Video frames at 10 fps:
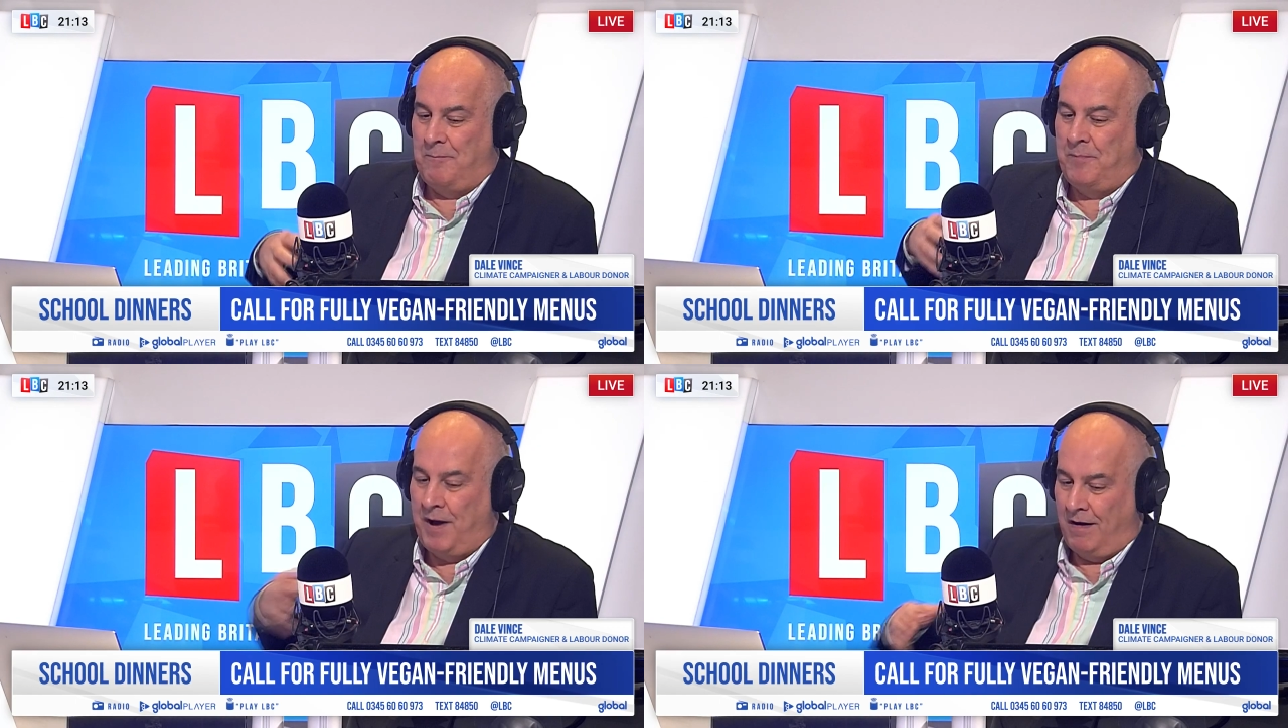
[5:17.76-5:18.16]

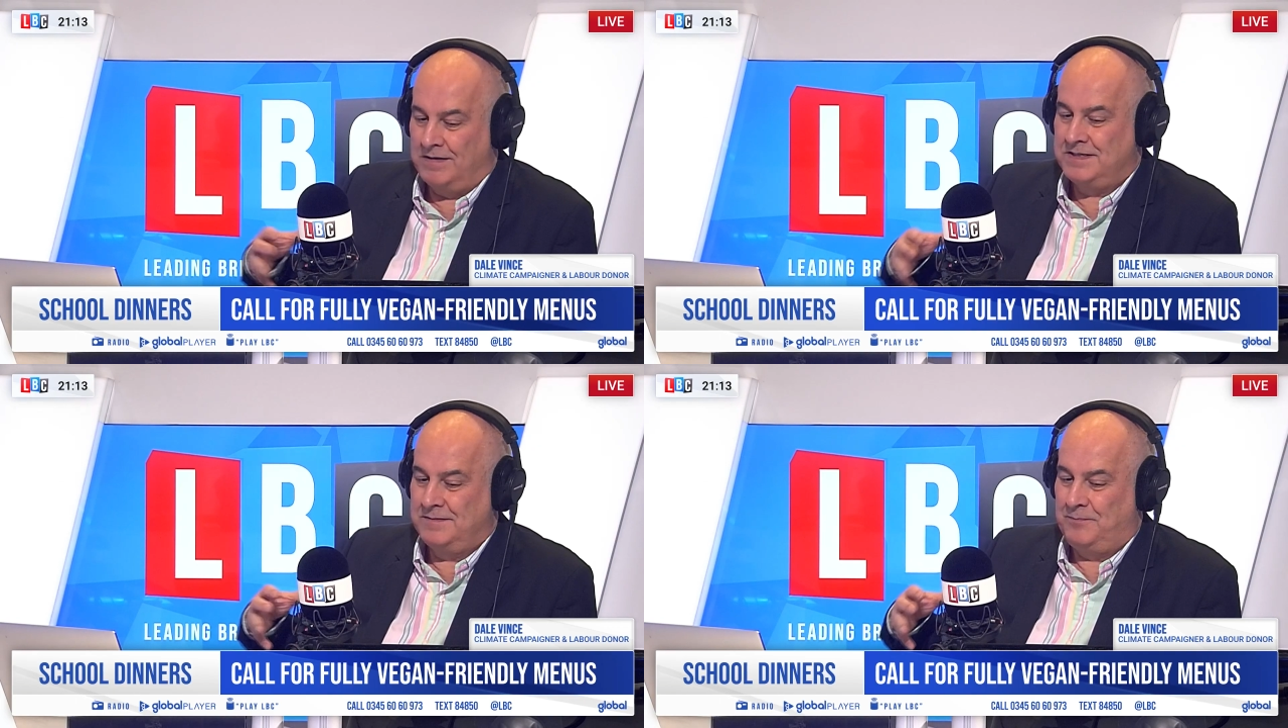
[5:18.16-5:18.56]

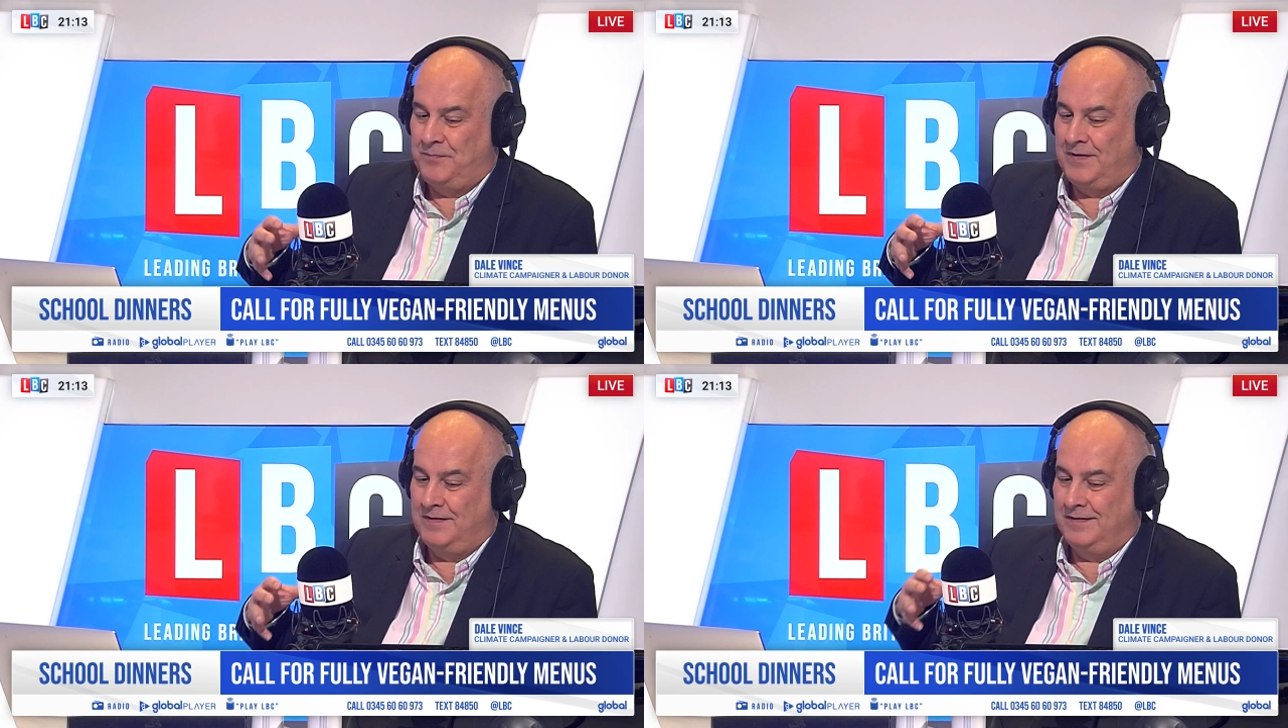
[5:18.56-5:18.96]
But
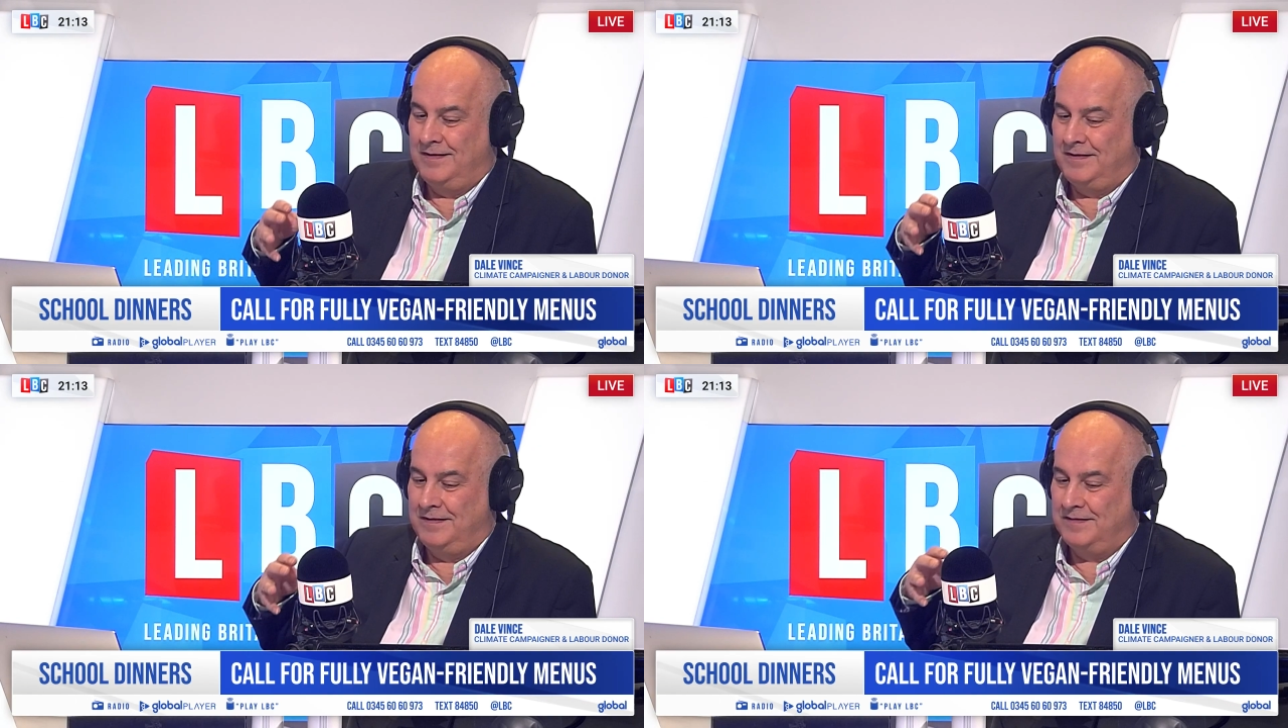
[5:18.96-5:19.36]

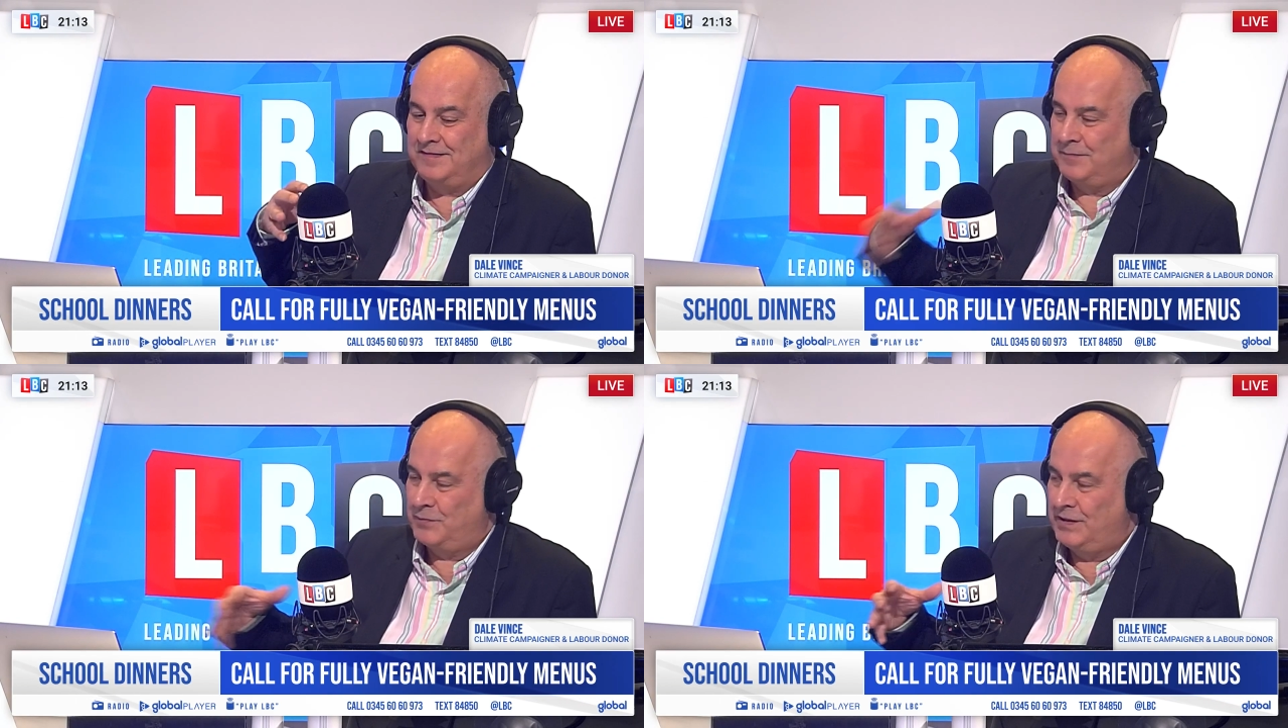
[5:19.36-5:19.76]

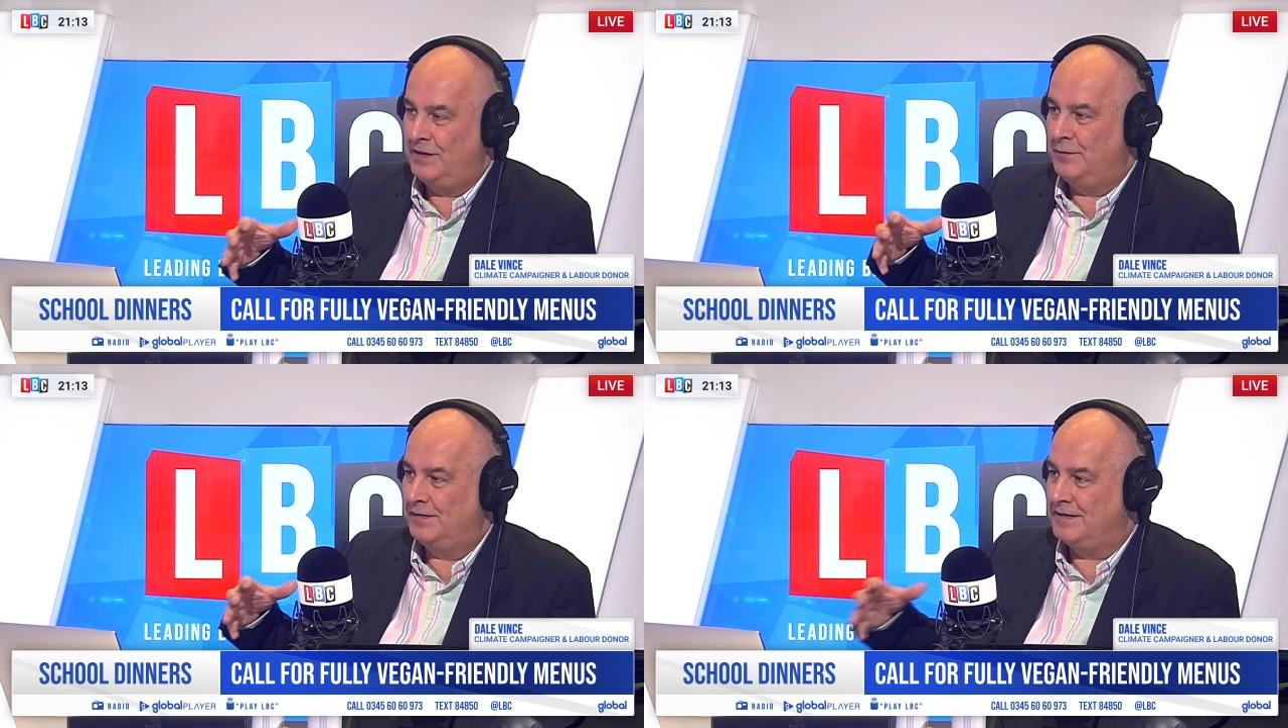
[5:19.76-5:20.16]
as
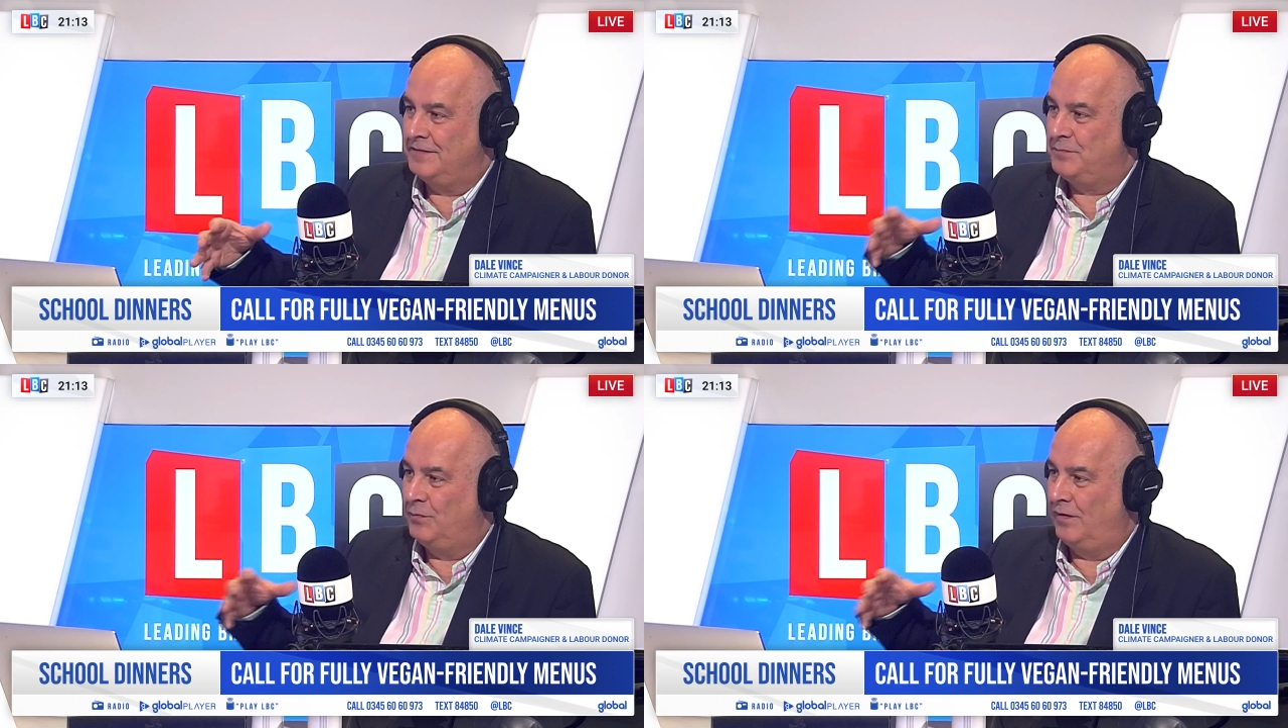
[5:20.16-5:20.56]
somebody who has
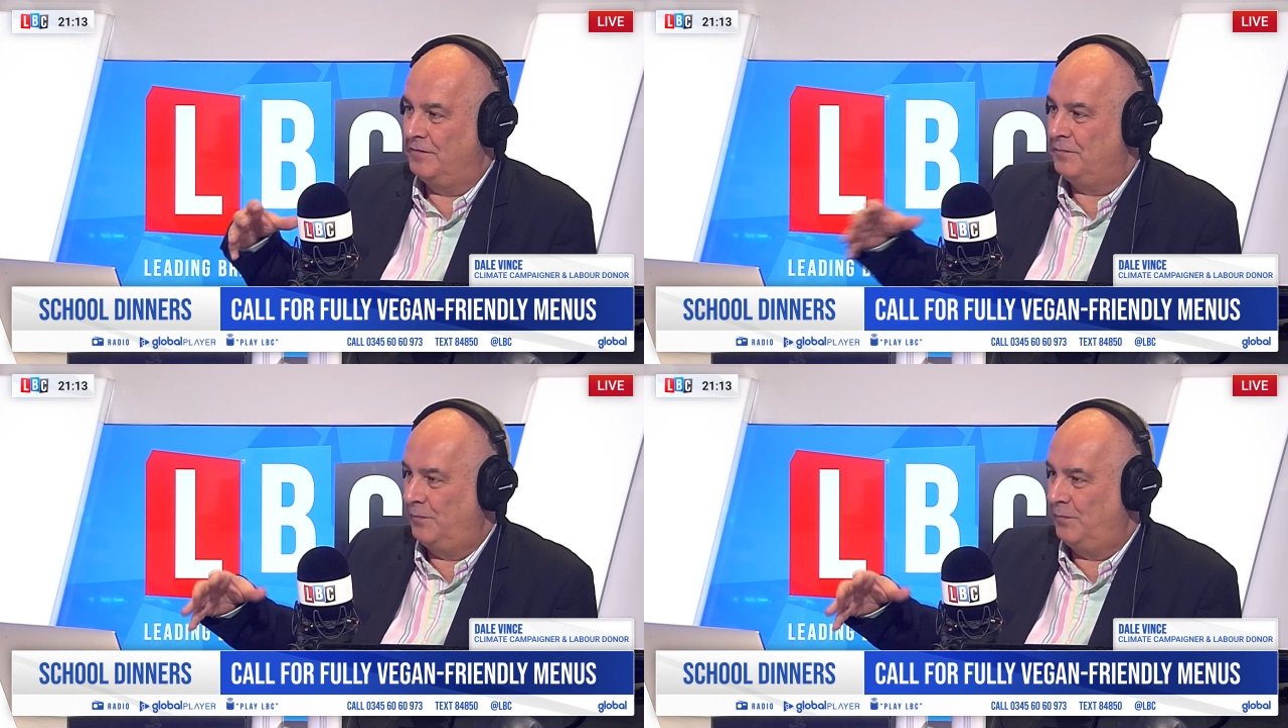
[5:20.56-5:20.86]
lived more